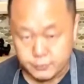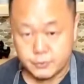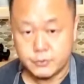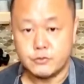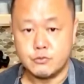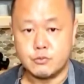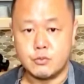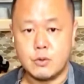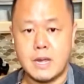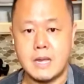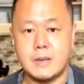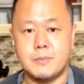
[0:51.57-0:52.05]
is
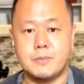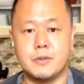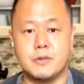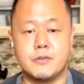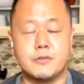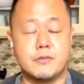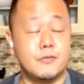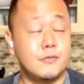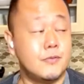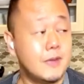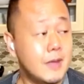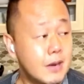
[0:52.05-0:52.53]
ripe, it's
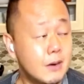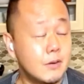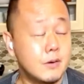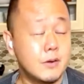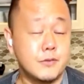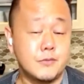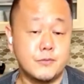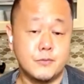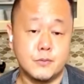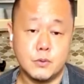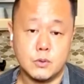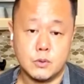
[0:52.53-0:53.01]
very
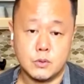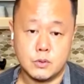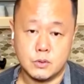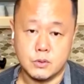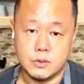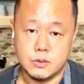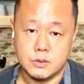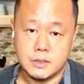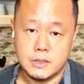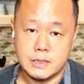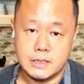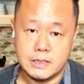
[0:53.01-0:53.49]

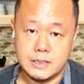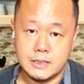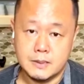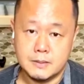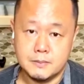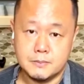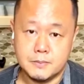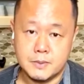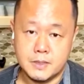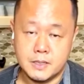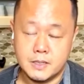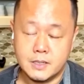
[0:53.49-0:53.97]
floral.
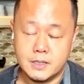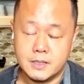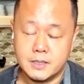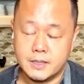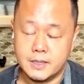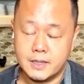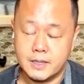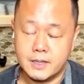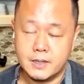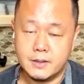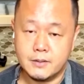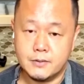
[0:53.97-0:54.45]

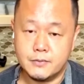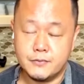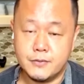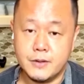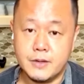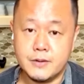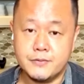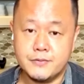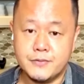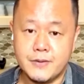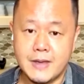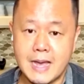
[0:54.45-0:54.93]

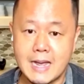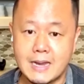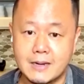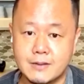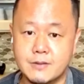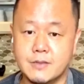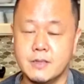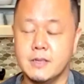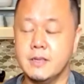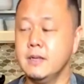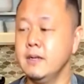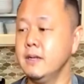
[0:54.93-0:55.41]
Fun
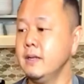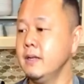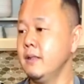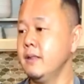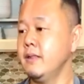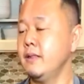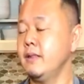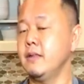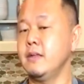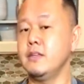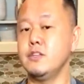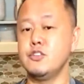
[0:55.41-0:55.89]
fact,
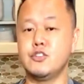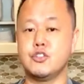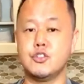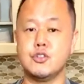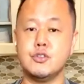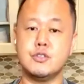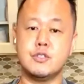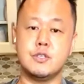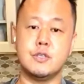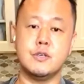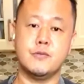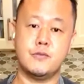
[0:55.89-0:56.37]
the
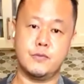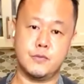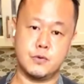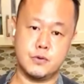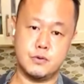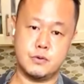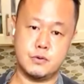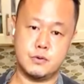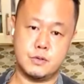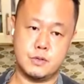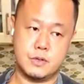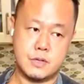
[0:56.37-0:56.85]
juicy
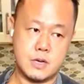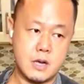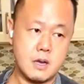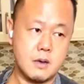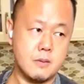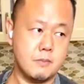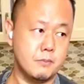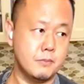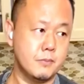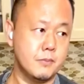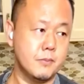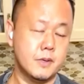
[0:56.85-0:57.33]
fruit
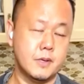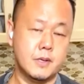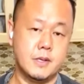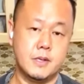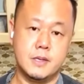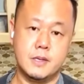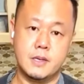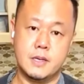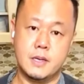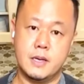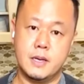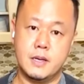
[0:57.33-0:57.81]
gum,
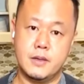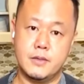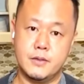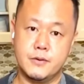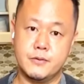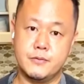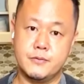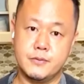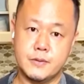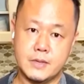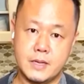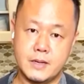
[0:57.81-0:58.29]
the
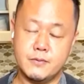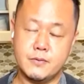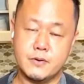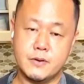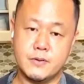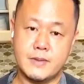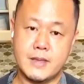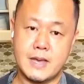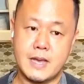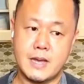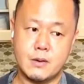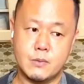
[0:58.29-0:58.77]
flavor
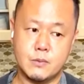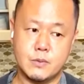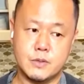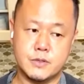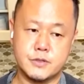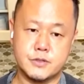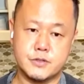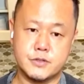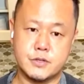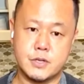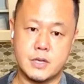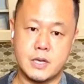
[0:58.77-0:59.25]
that
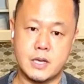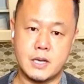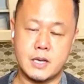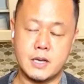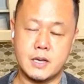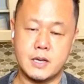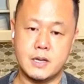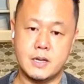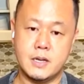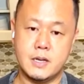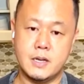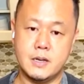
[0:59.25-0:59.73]
was
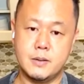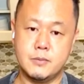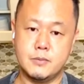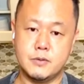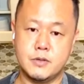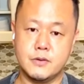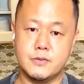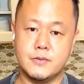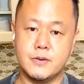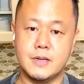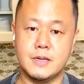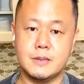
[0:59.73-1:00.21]

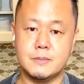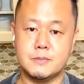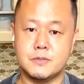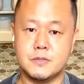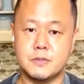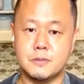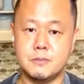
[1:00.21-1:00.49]
developed to